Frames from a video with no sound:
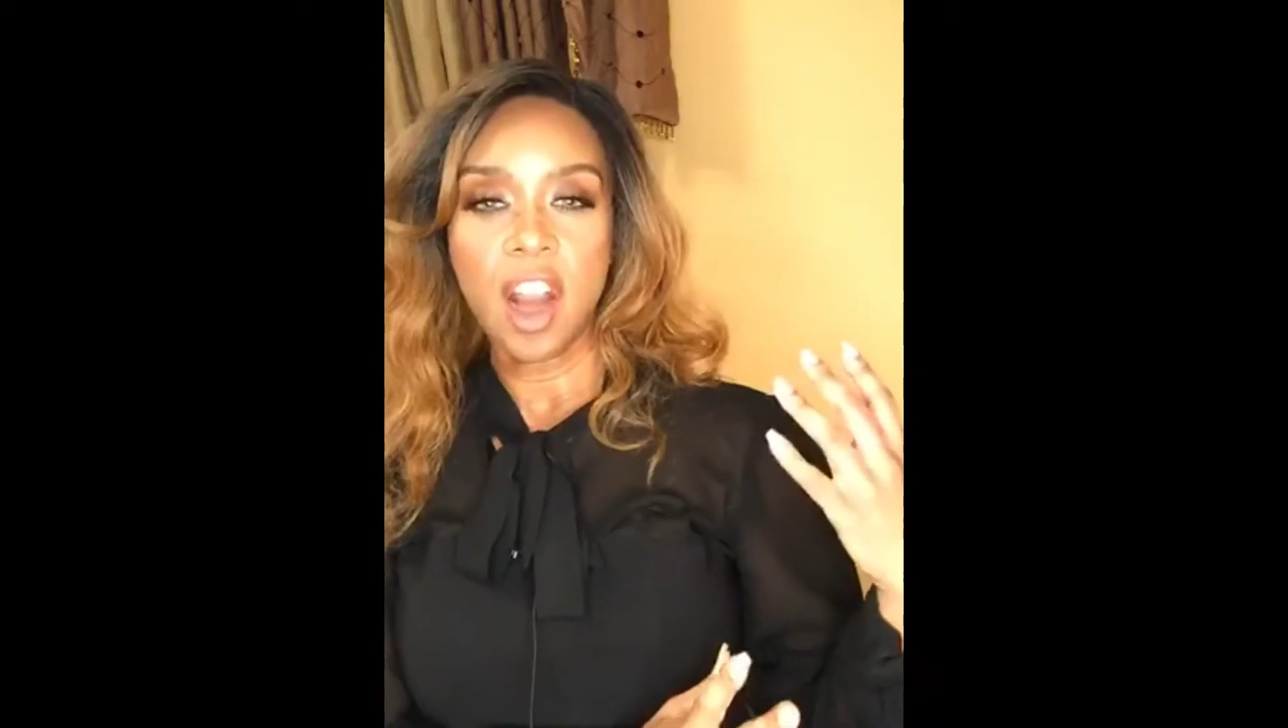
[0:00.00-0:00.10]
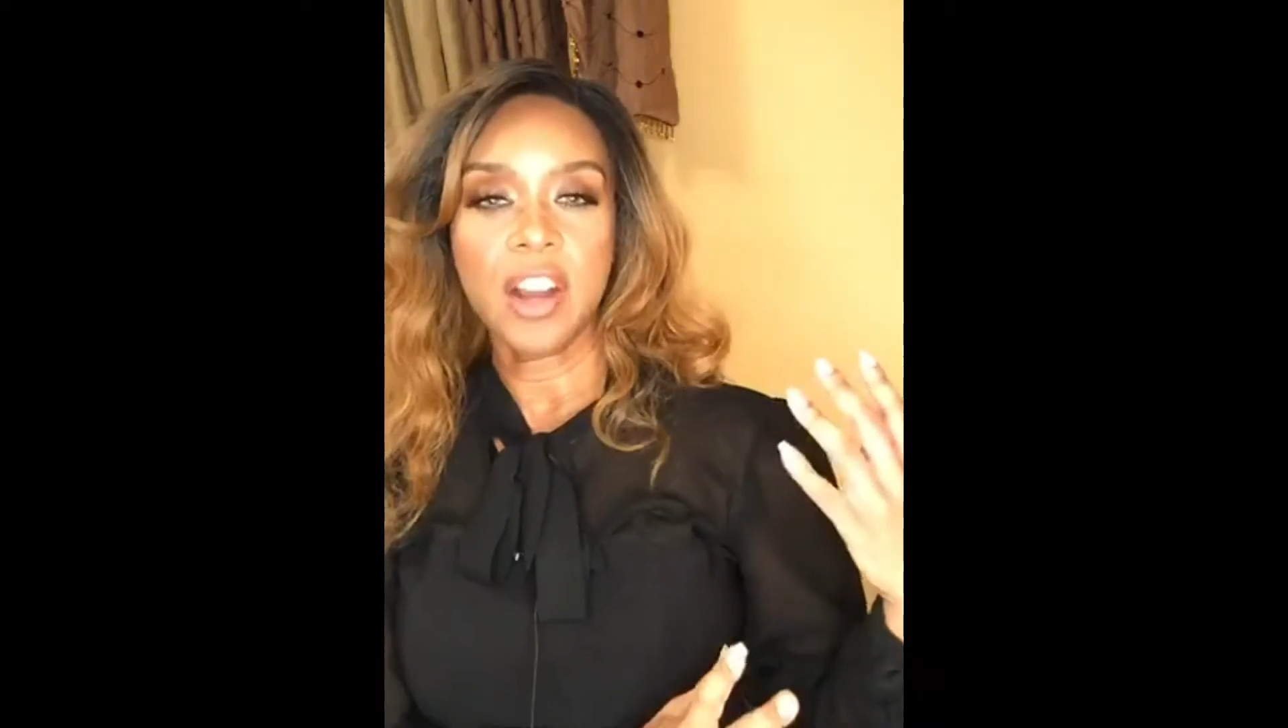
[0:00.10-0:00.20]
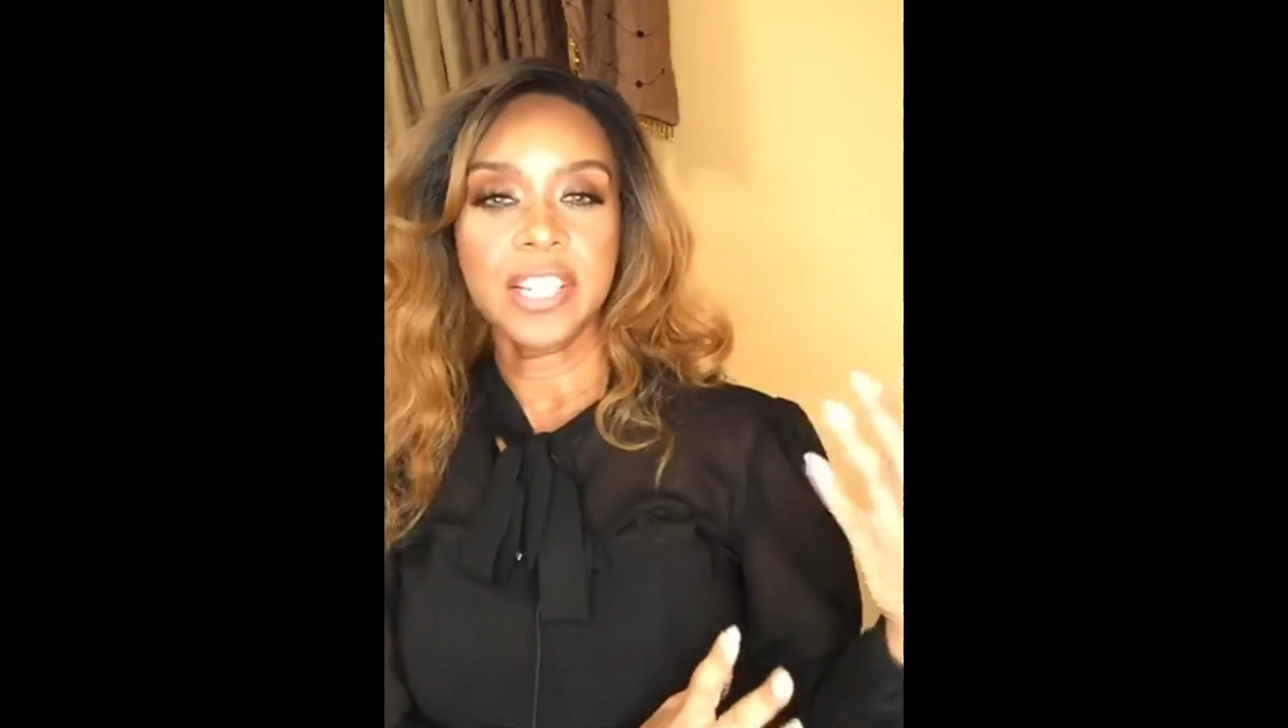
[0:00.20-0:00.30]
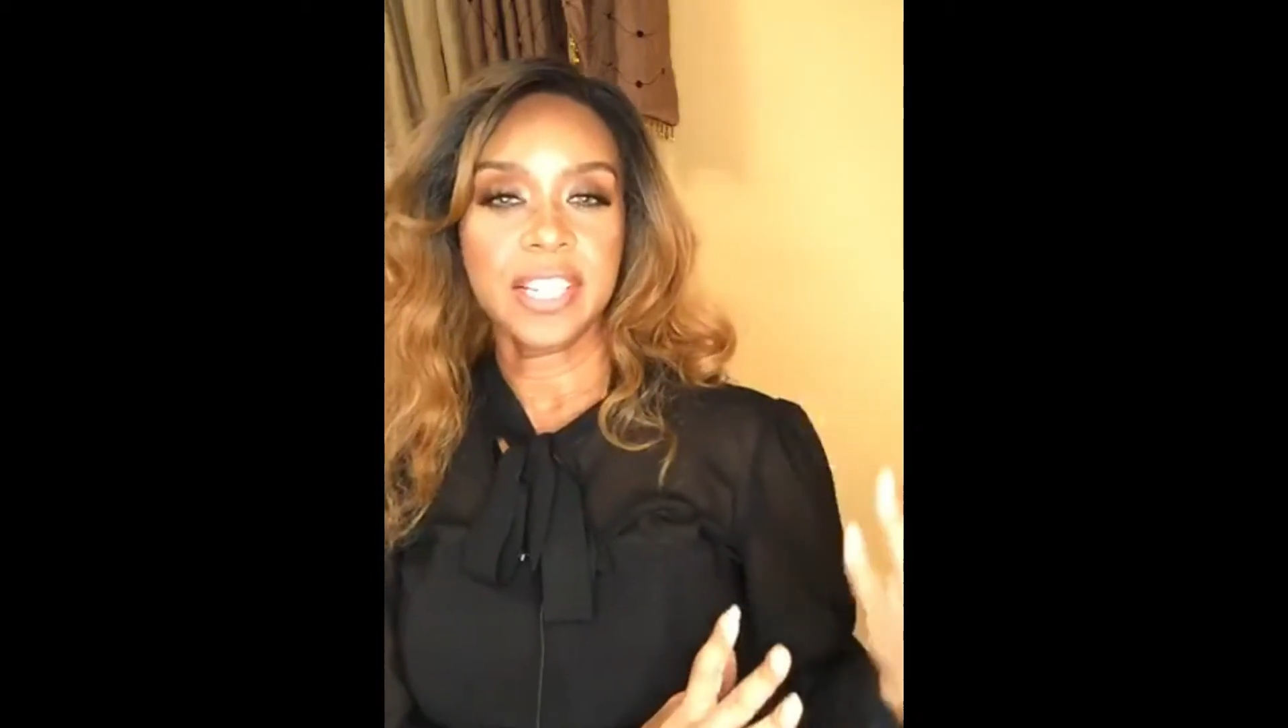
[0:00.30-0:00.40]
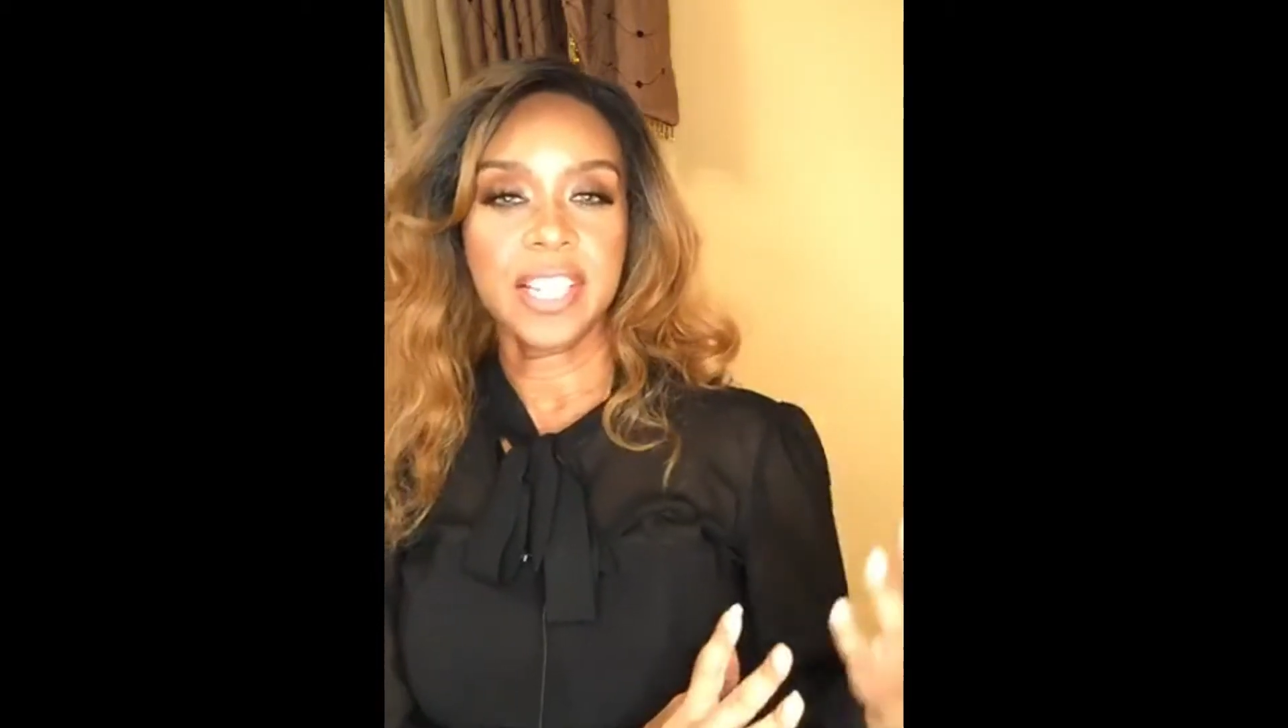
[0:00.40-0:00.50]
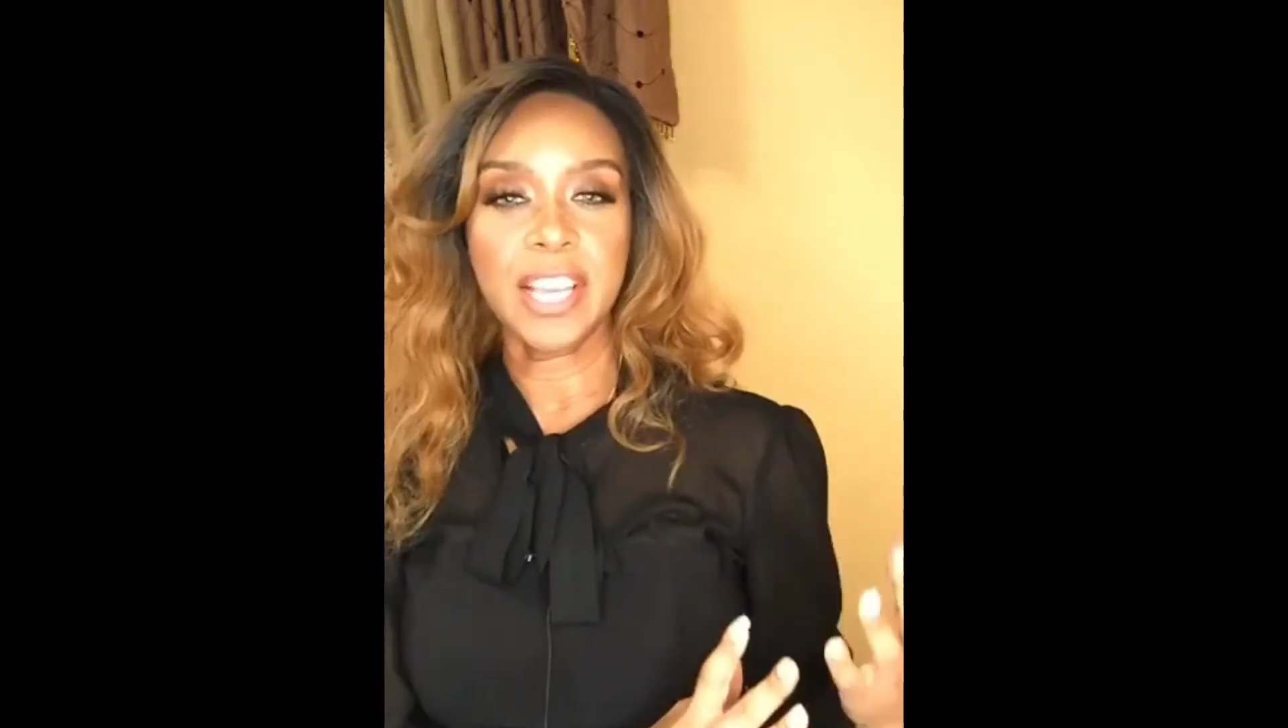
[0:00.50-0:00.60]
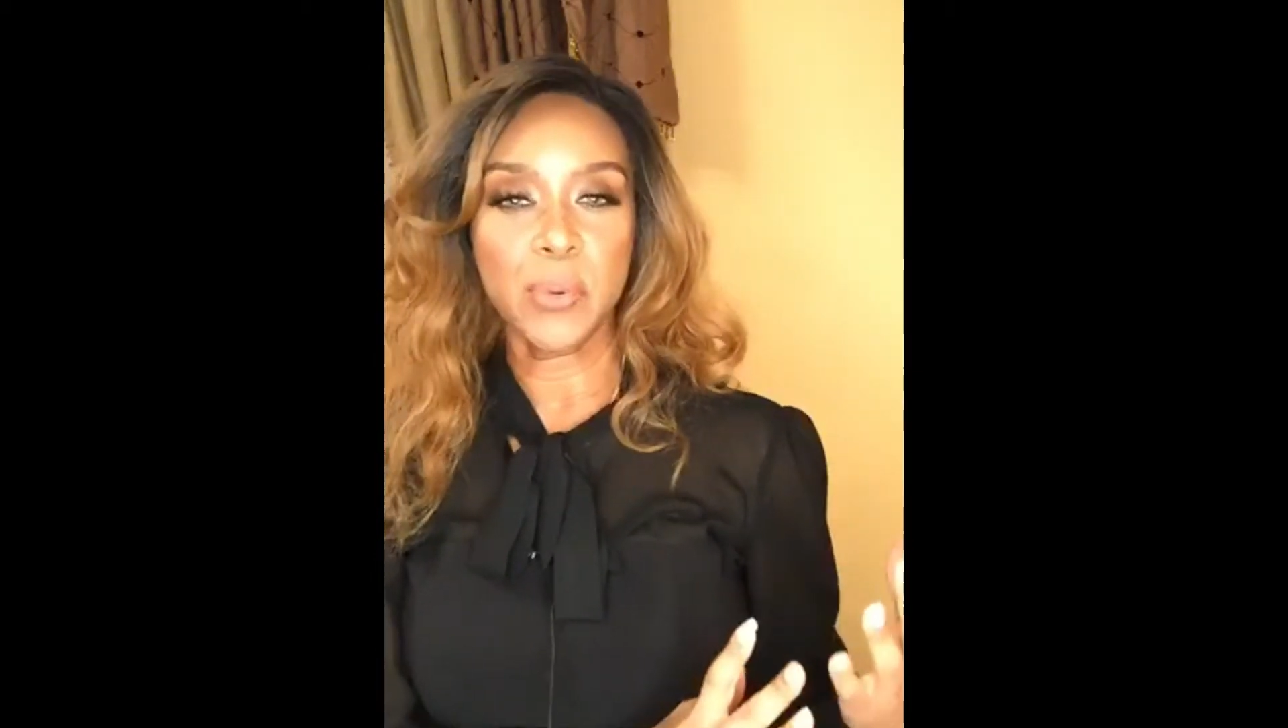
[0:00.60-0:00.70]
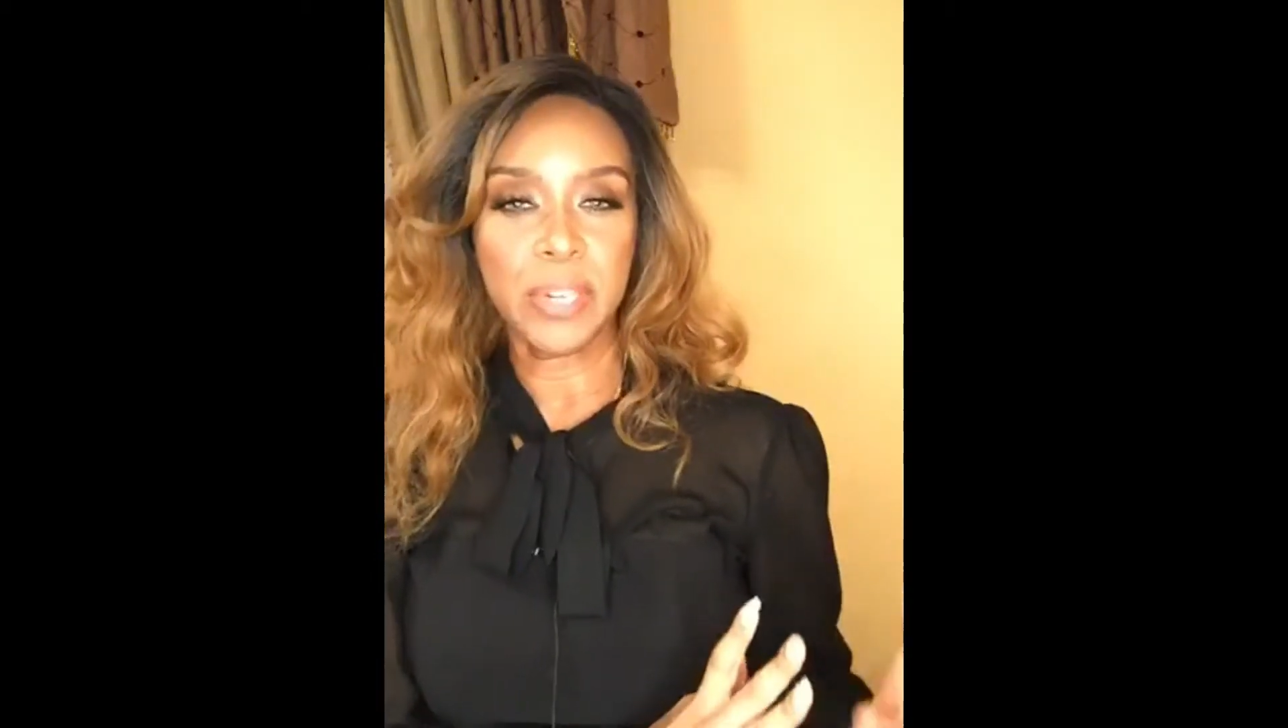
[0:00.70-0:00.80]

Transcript: our skin